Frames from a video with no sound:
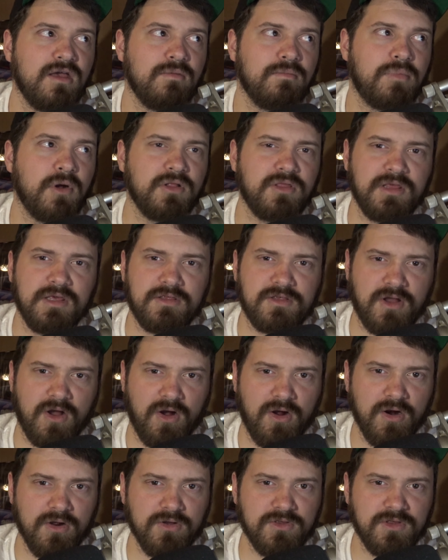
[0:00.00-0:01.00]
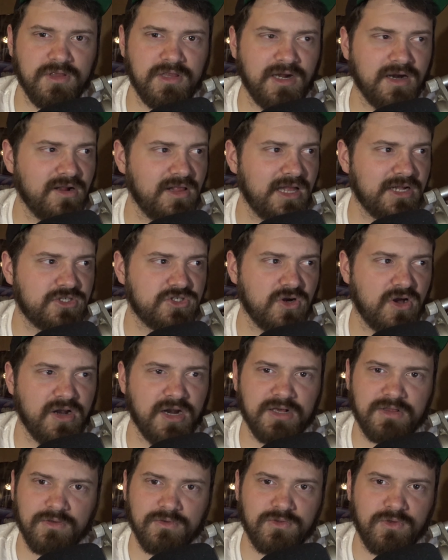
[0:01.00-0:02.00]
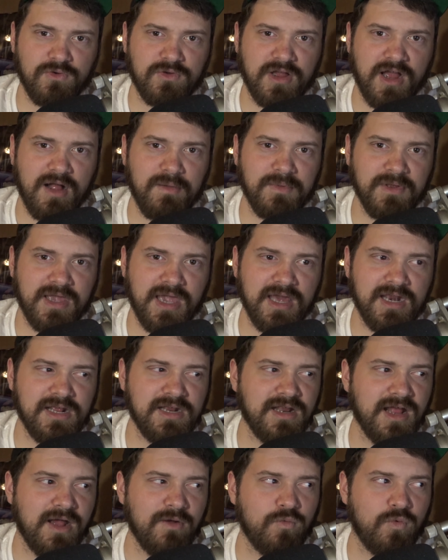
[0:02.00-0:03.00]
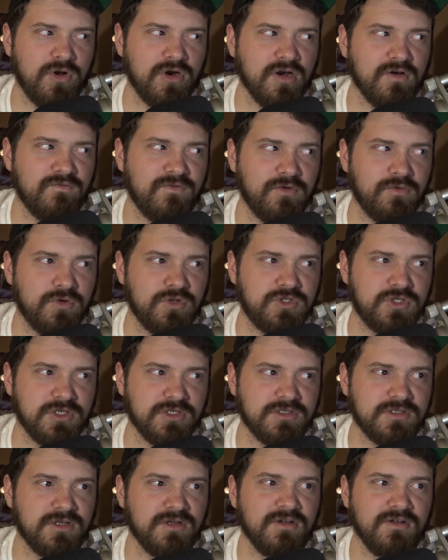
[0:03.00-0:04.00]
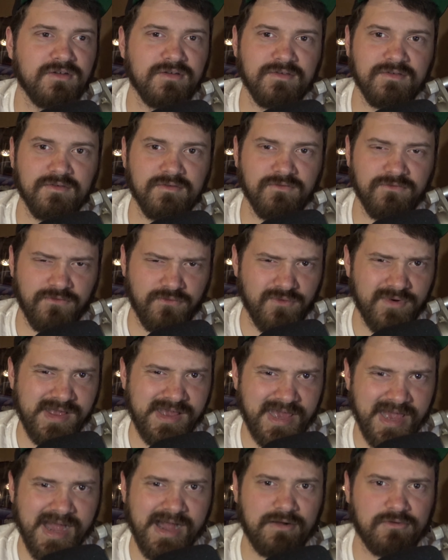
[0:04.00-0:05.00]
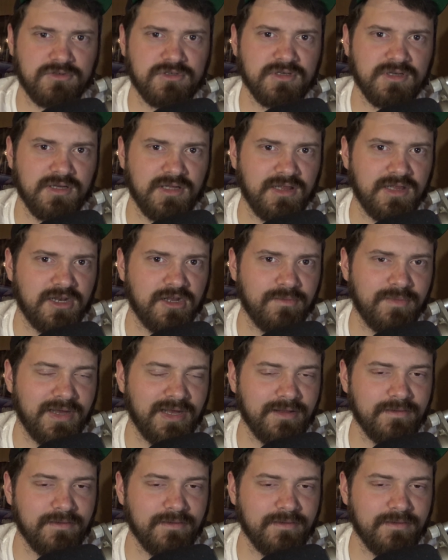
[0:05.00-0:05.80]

but these cars and their electronics are so complicated, I wonder if it would just freak out a little bit.